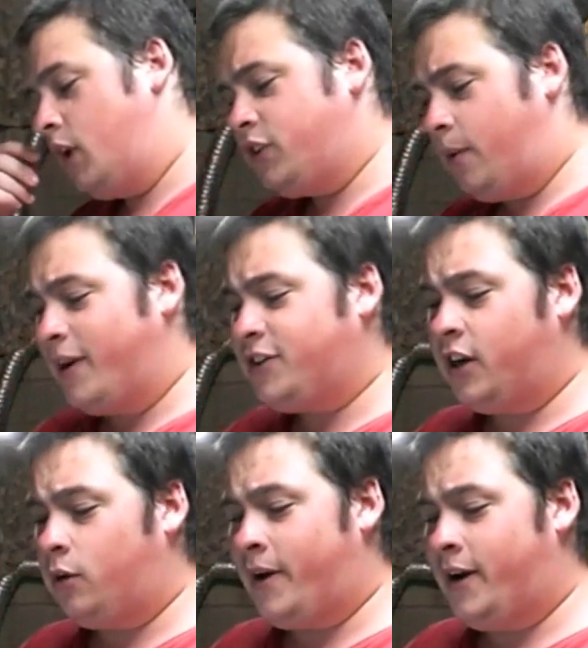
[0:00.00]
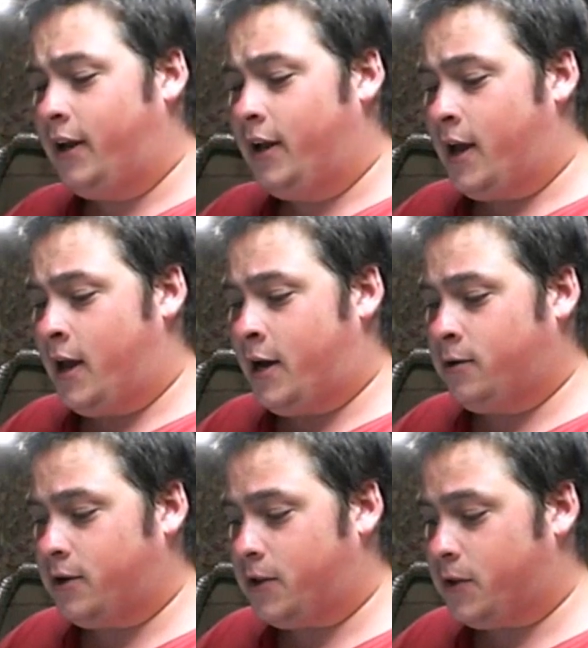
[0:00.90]
So I'm actually going to read
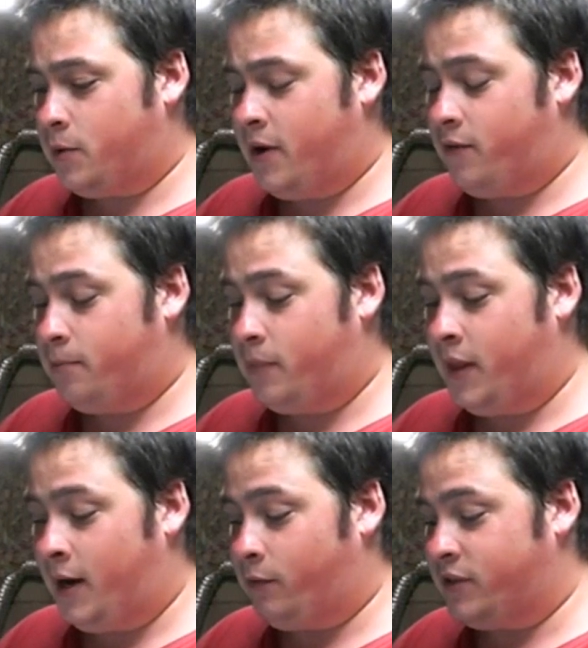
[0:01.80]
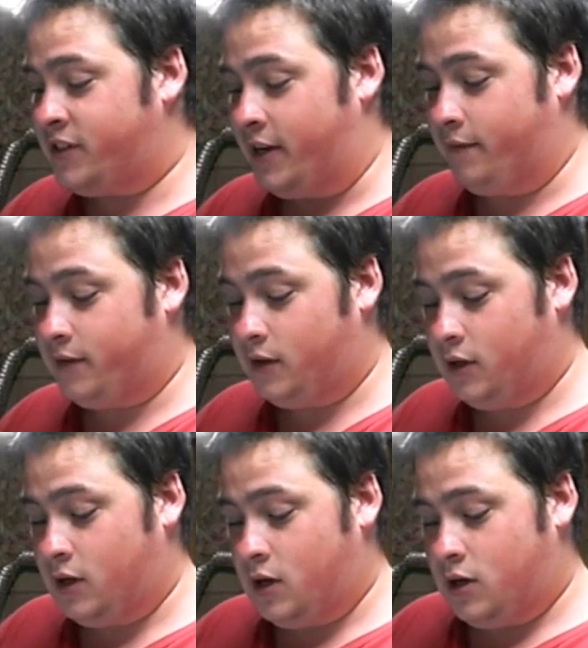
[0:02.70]
out three of them that I've received.
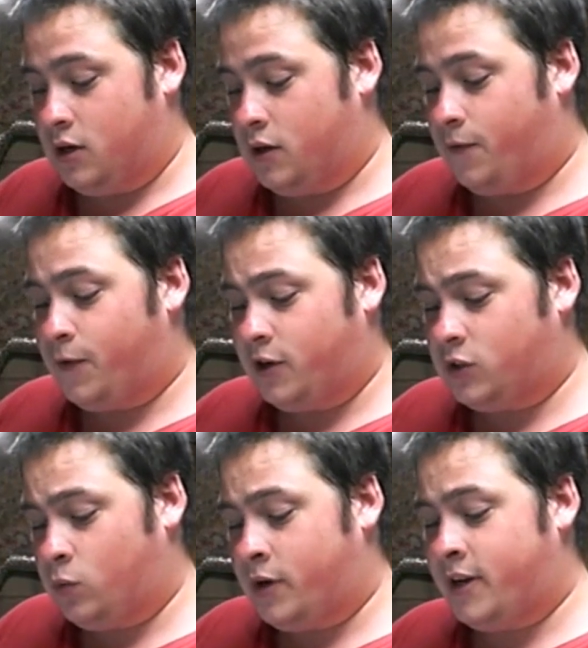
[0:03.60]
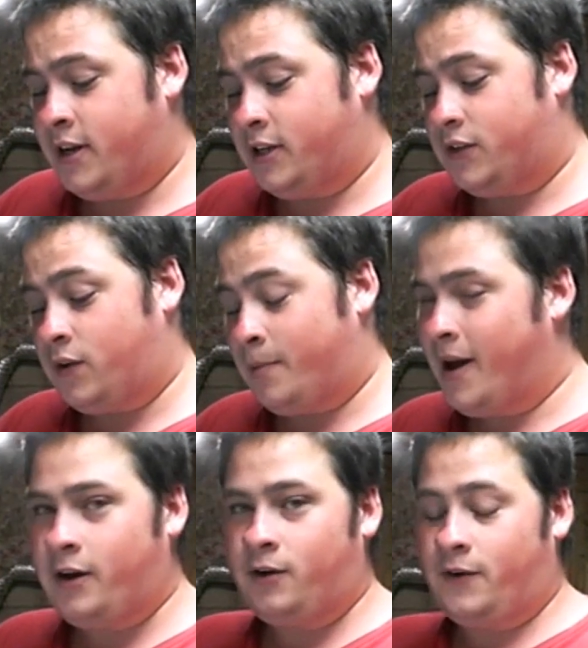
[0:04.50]
The first one is from,
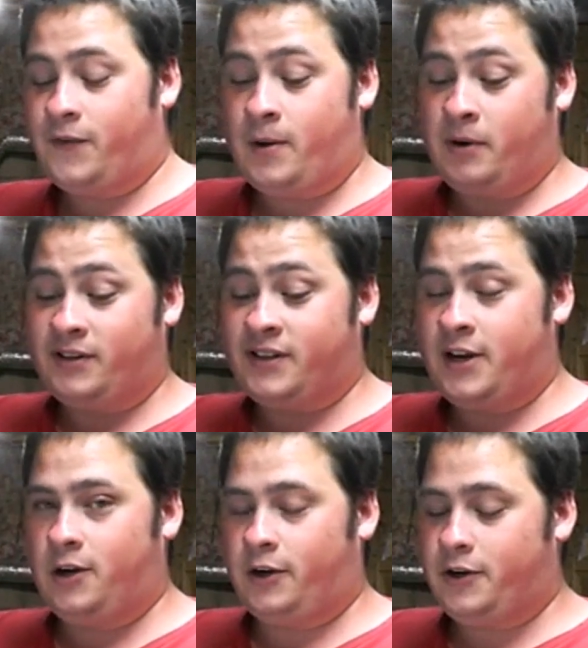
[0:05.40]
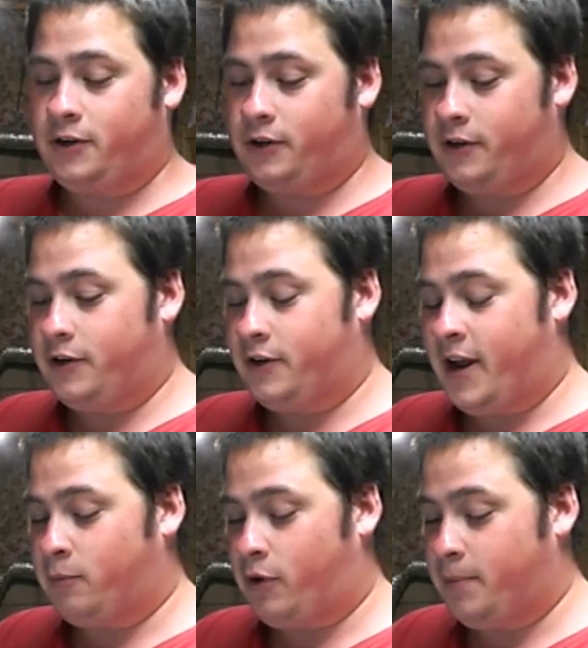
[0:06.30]
I don't know if I'm going to say your, your, your
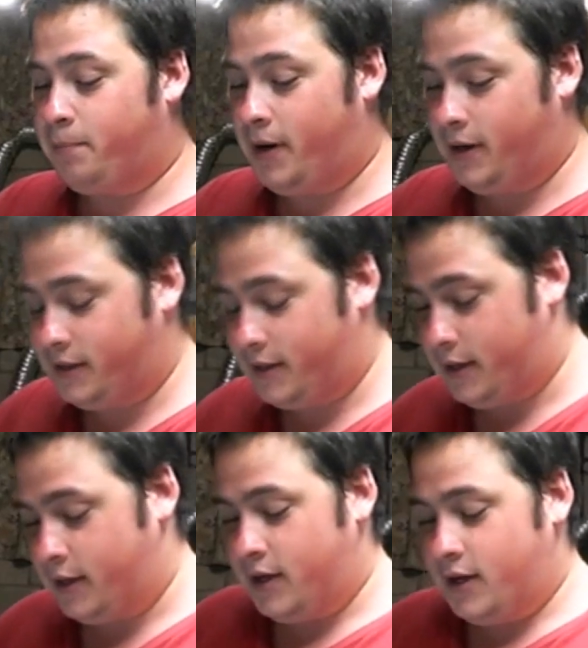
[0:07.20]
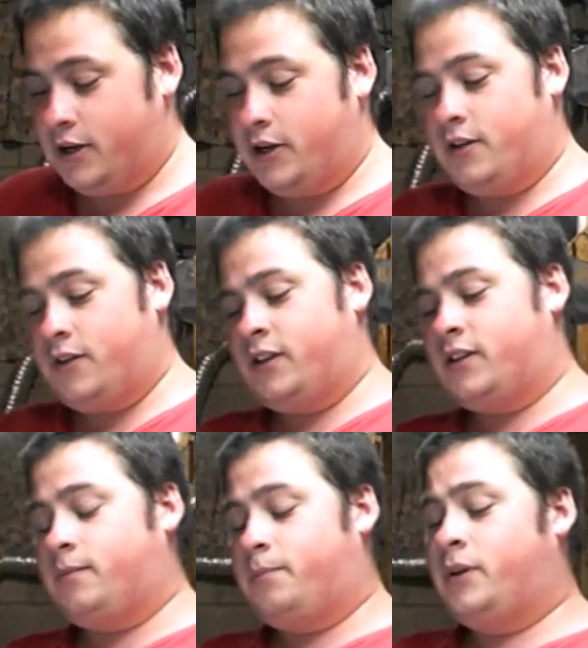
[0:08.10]
name right, but uh,
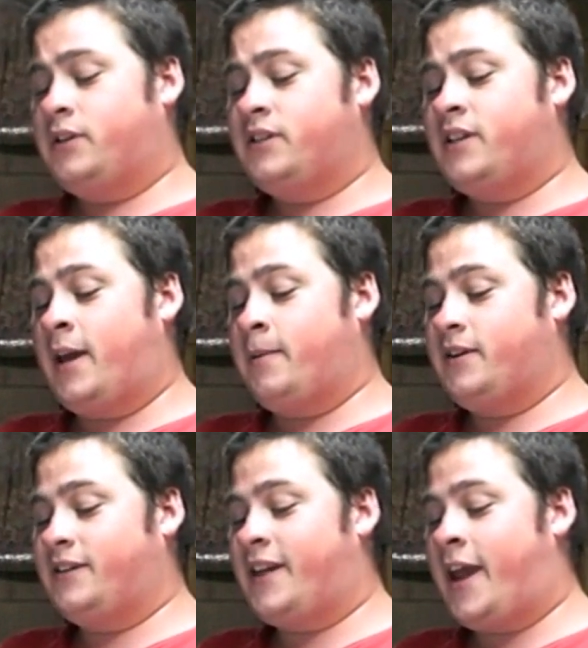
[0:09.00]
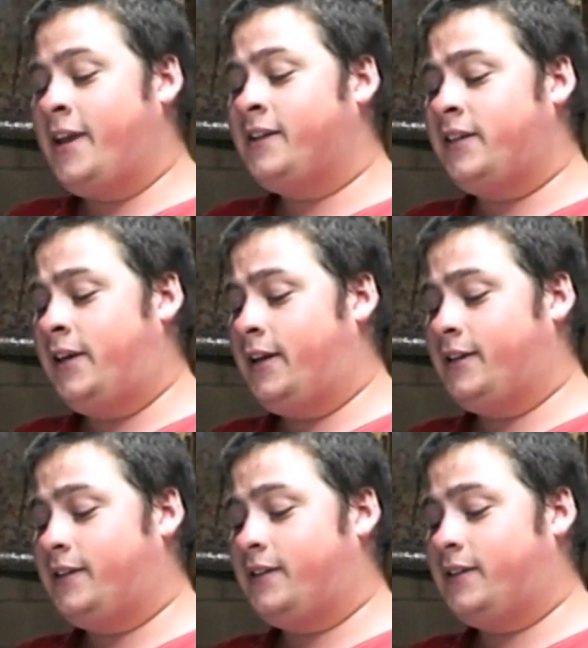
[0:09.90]
this person's name is Casey